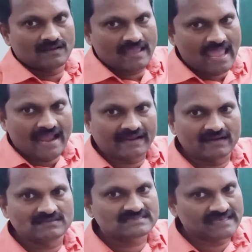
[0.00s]

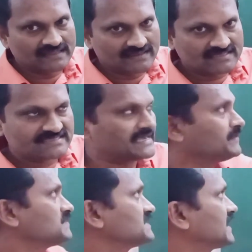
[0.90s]
Angles in the
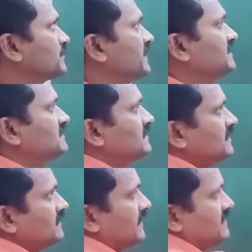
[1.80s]
same segment,
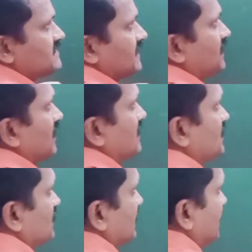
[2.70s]
that's equal to 30